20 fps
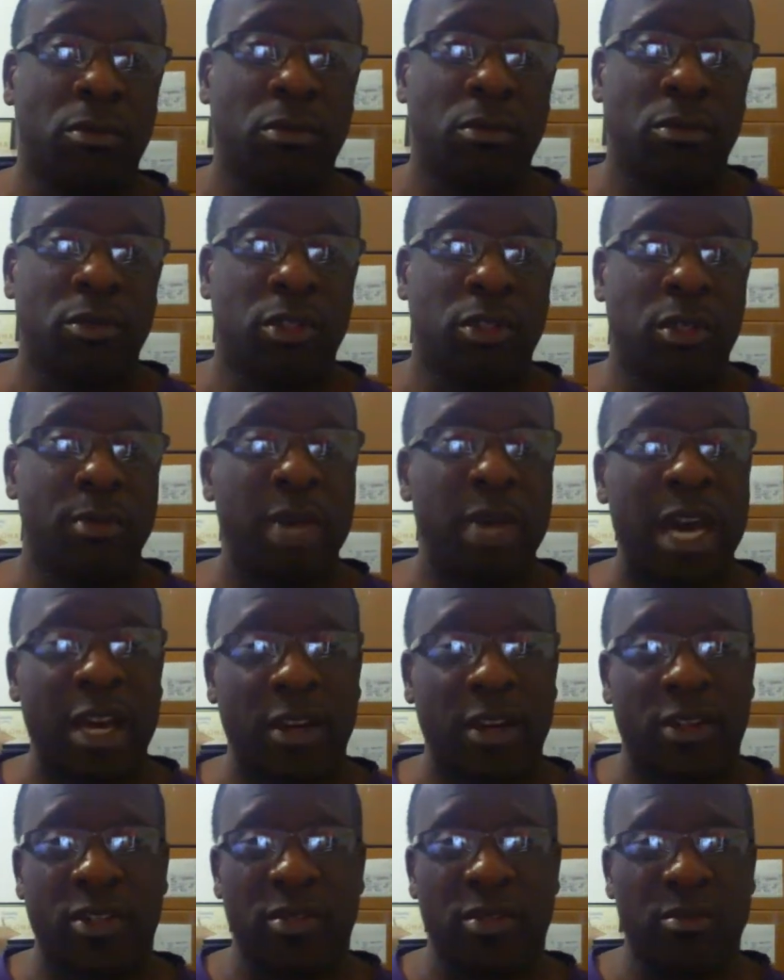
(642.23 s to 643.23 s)

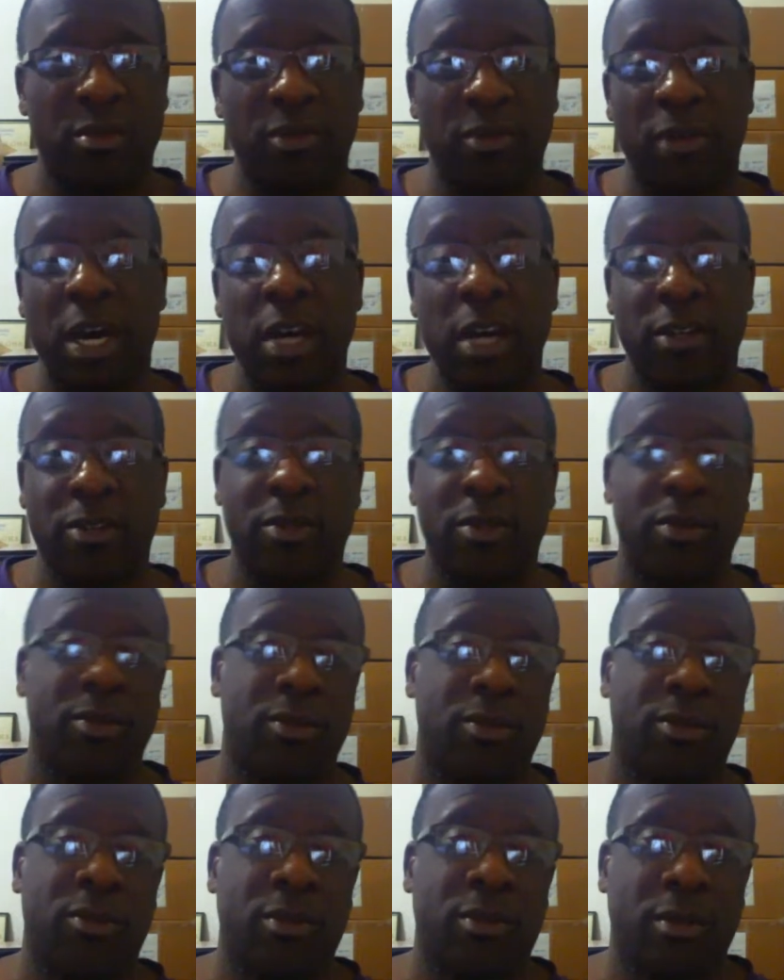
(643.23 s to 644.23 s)
schematics and
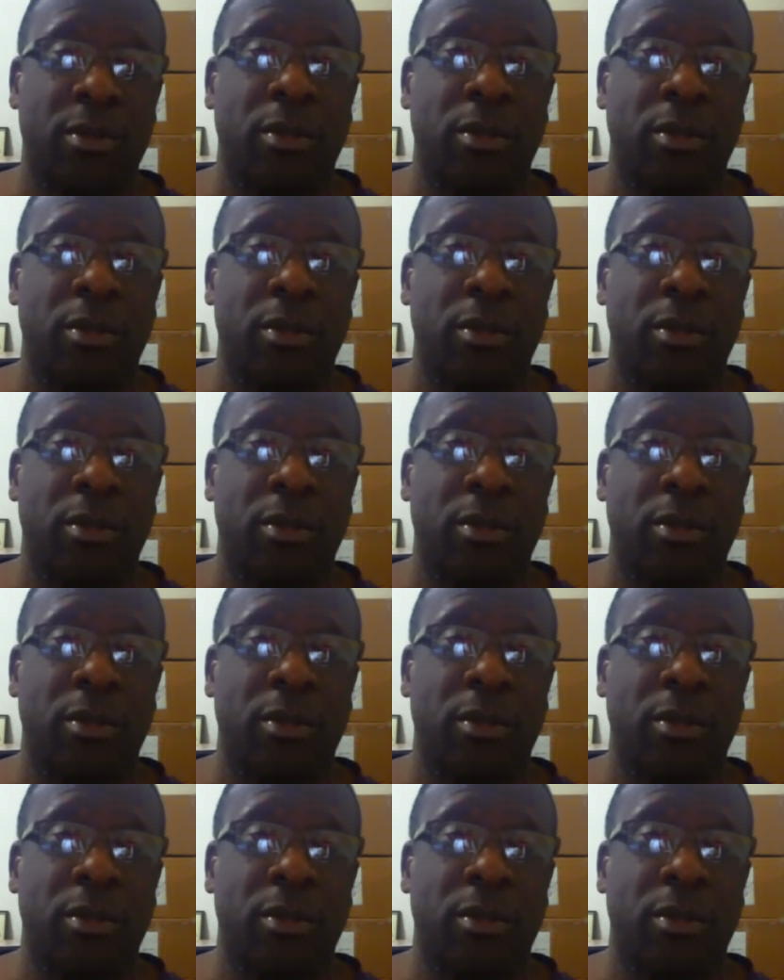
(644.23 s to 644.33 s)
devices.